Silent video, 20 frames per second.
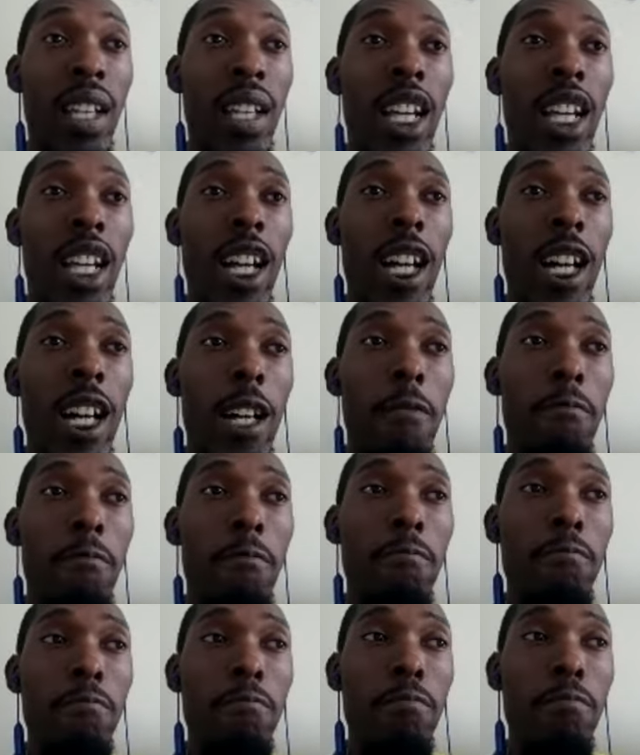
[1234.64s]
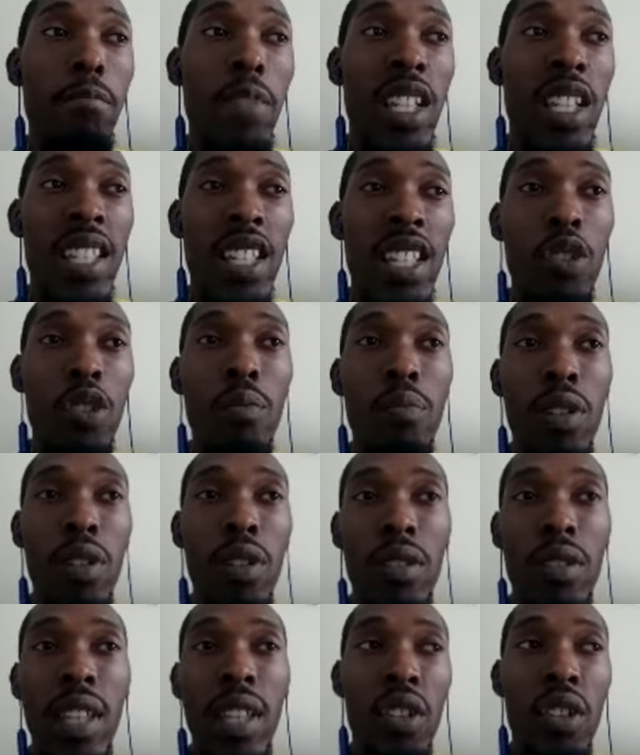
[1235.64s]
um, because as you build that
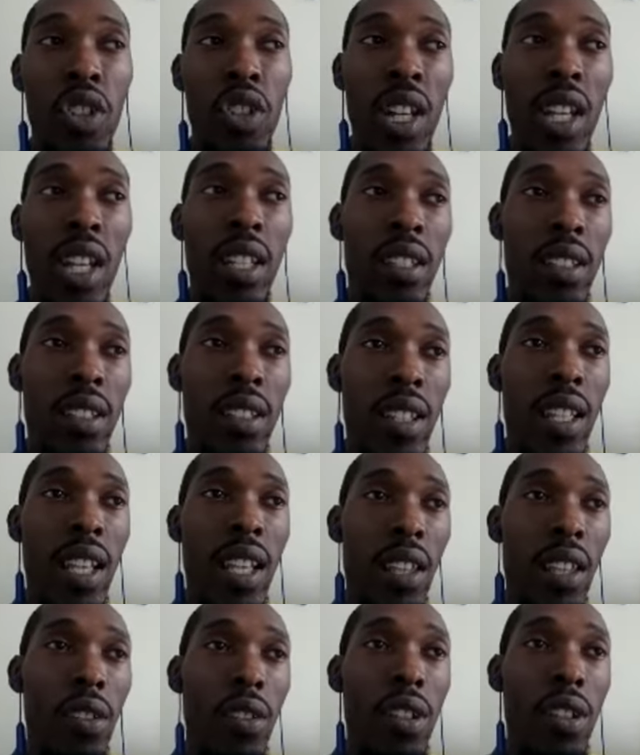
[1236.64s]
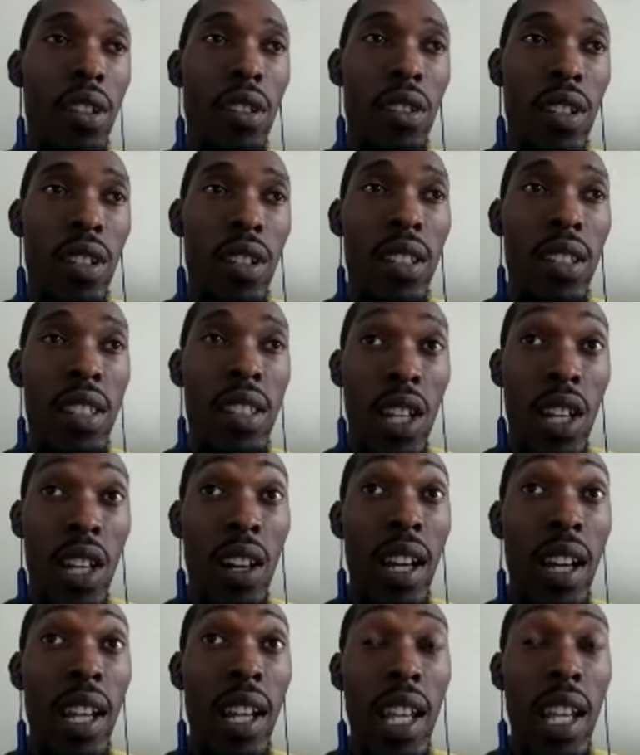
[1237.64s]
chain together and you look and say, all
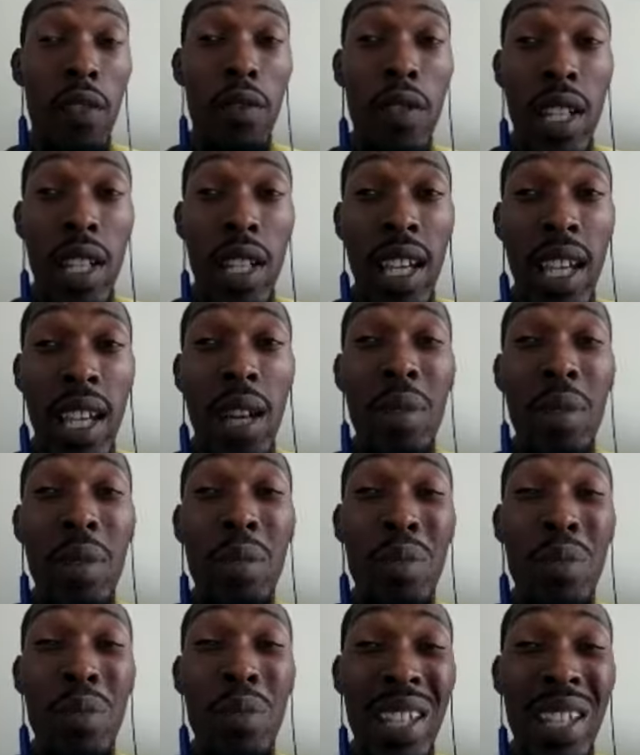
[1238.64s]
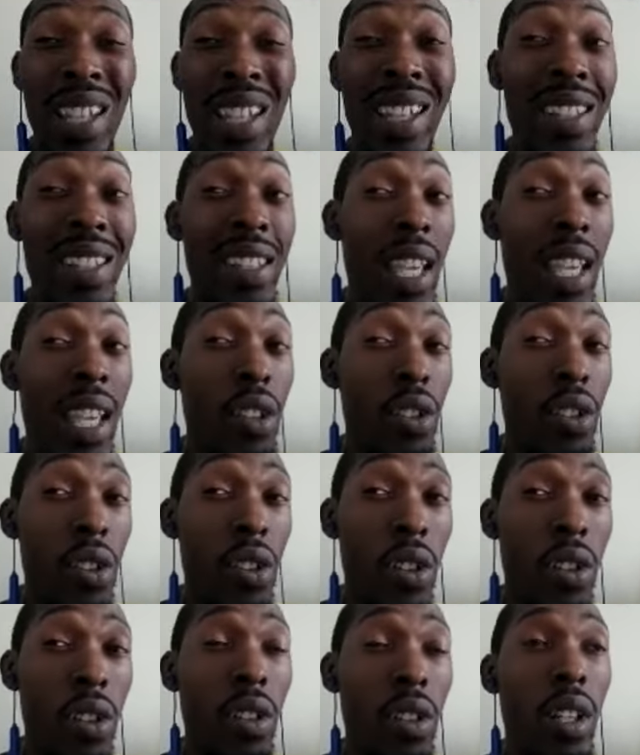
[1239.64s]
right, every day I'm being
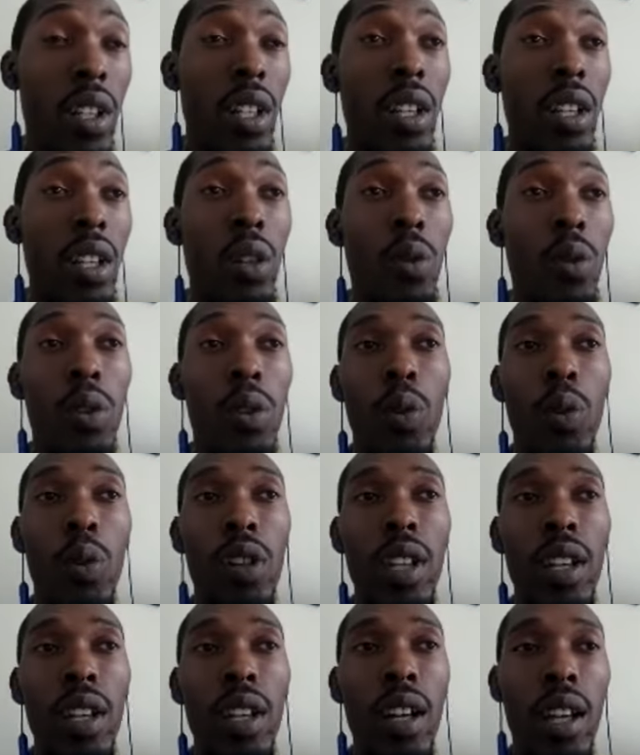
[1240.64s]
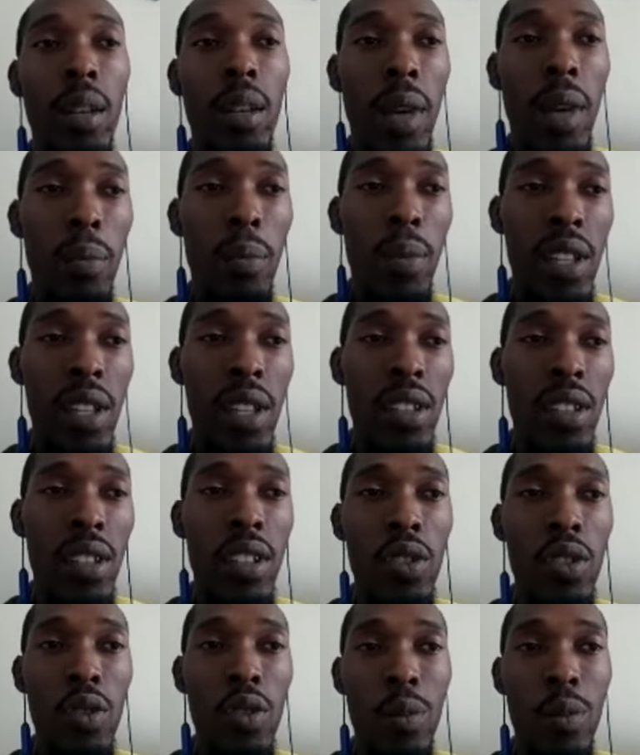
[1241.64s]
intentional with working on my
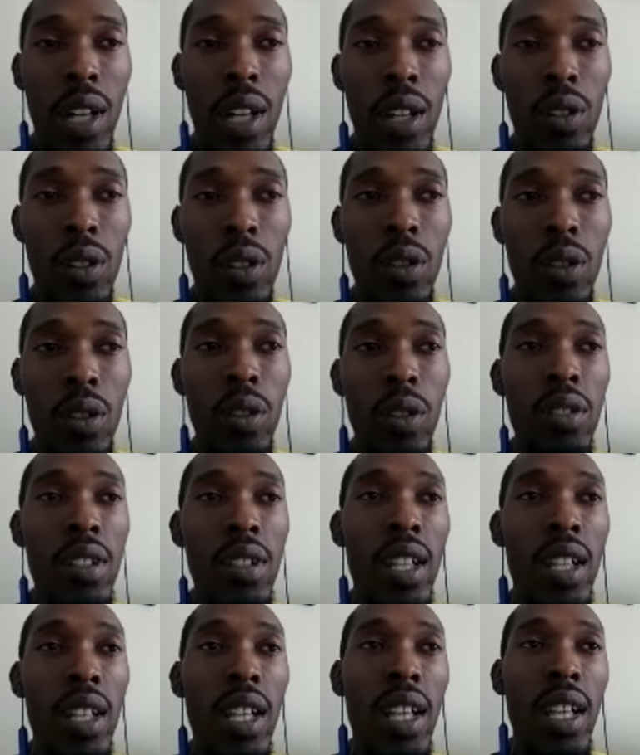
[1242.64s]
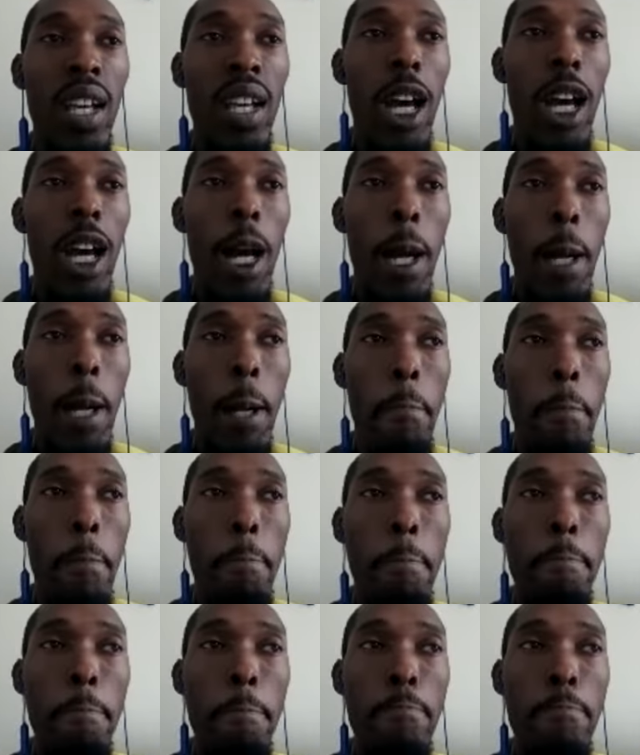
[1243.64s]
business or my goals, um,
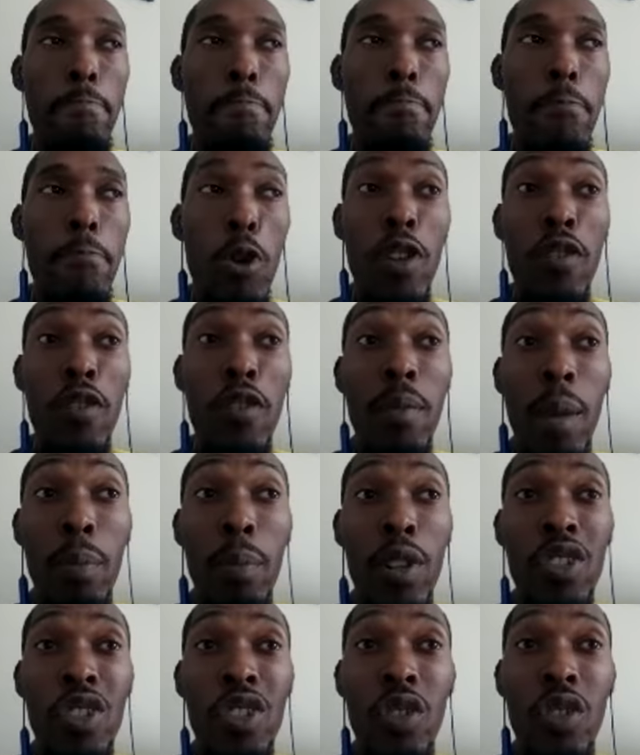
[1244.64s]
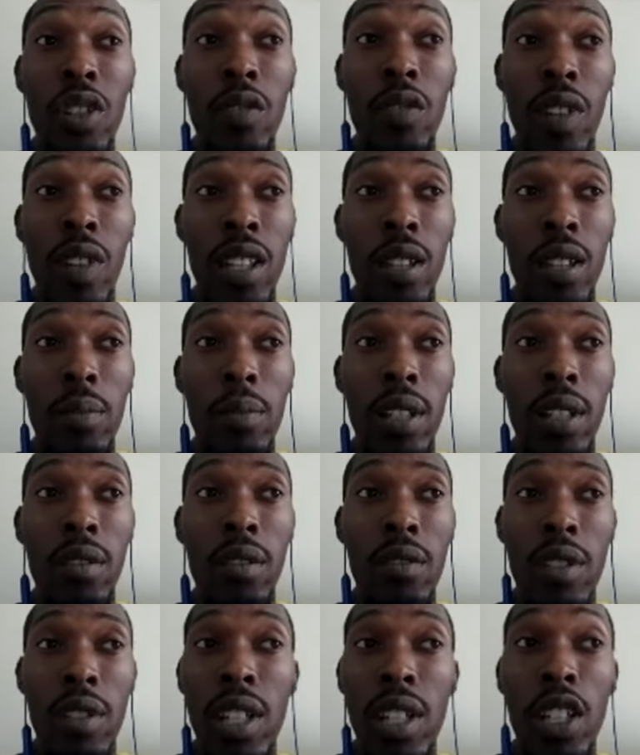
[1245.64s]
or even my personal development,
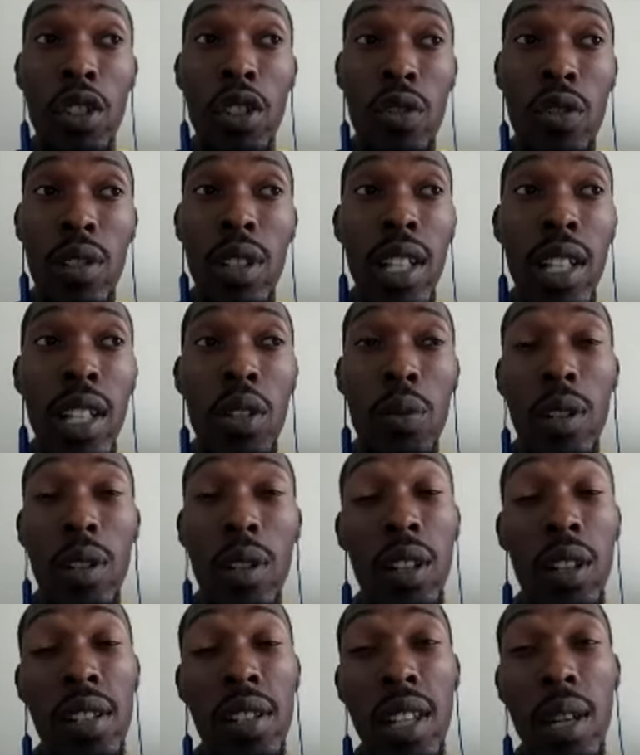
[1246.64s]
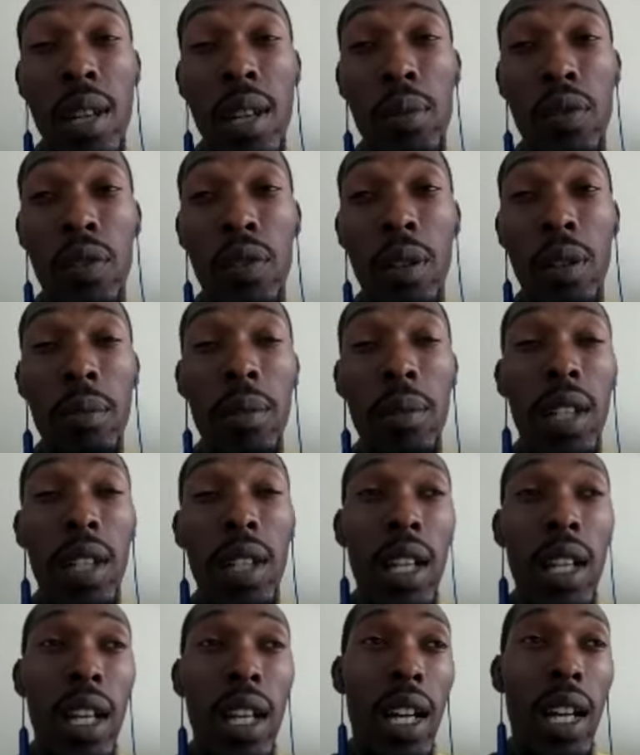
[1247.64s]
really and truly, that's where it all stems from,
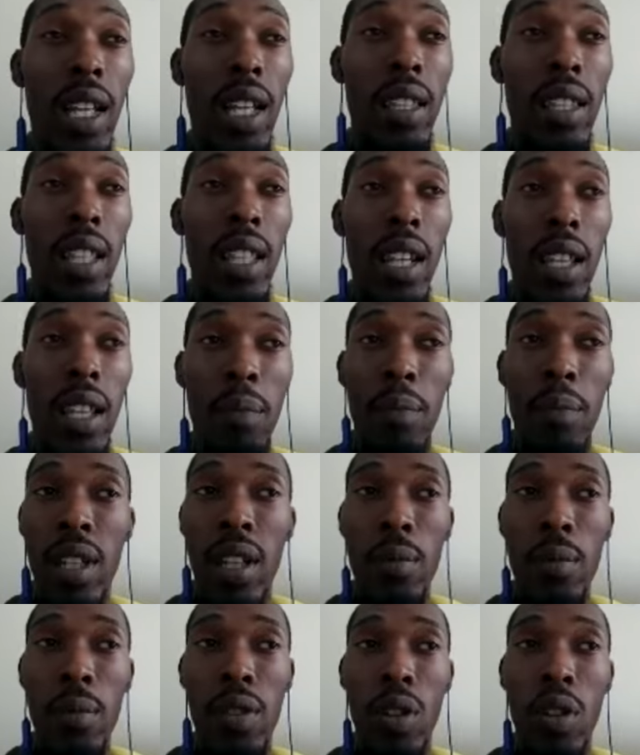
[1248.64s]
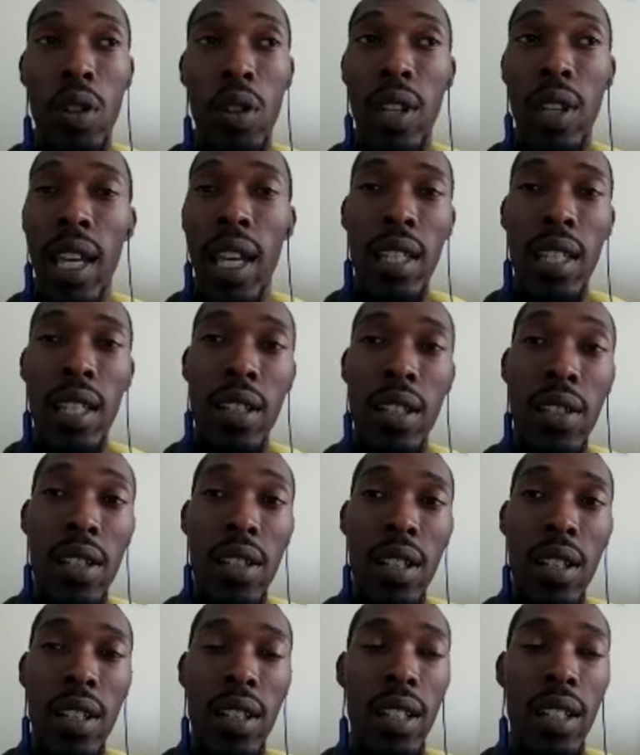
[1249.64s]
uh, then it becomes a whole lot
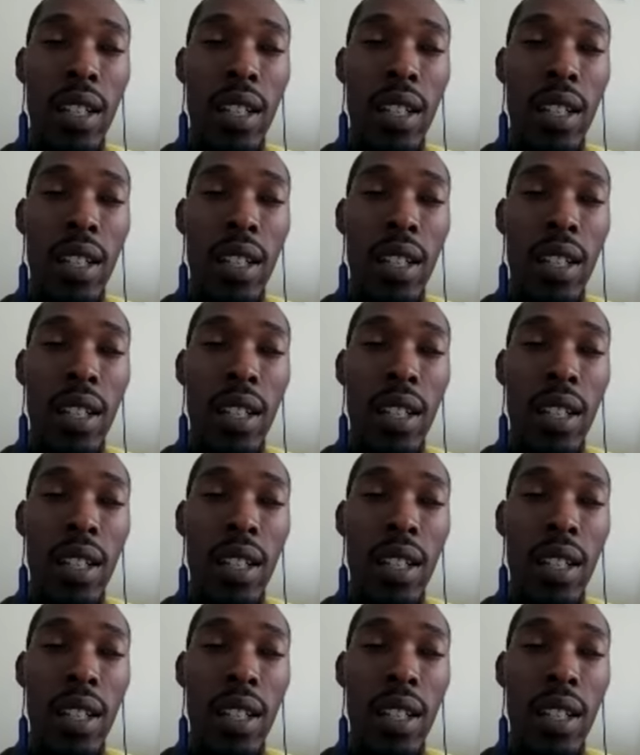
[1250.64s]
easier.